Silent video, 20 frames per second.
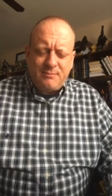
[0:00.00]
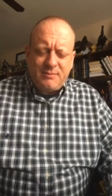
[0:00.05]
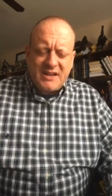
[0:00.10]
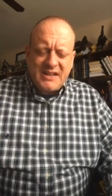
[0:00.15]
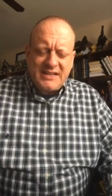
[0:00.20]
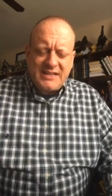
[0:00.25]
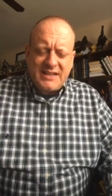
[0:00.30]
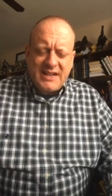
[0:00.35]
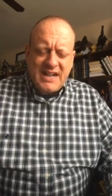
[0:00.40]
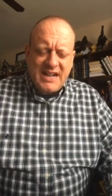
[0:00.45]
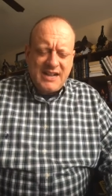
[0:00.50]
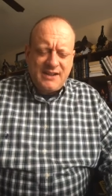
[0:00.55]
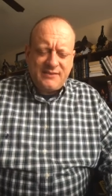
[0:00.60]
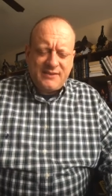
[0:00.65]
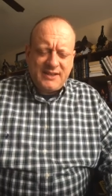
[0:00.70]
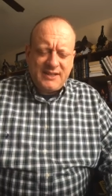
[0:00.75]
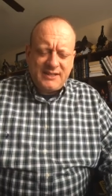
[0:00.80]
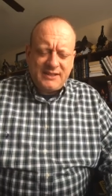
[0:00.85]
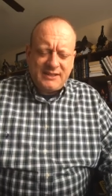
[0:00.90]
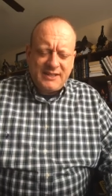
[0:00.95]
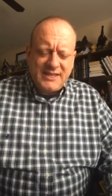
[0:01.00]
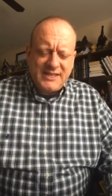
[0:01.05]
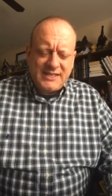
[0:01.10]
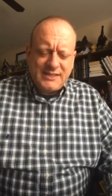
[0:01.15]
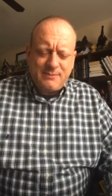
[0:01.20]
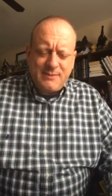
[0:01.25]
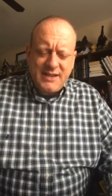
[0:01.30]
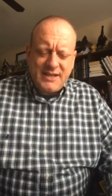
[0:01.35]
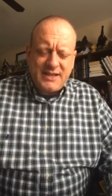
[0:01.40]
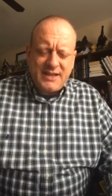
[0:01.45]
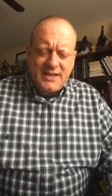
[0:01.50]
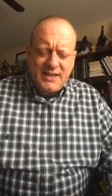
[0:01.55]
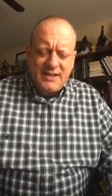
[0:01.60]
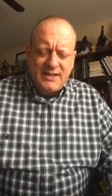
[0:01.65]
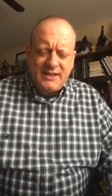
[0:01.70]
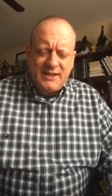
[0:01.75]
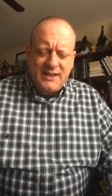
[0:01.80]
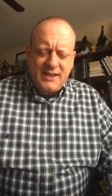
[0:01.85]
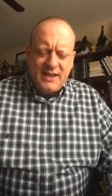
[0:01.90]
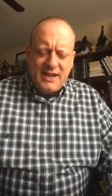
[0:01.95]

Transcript: but confidently speaking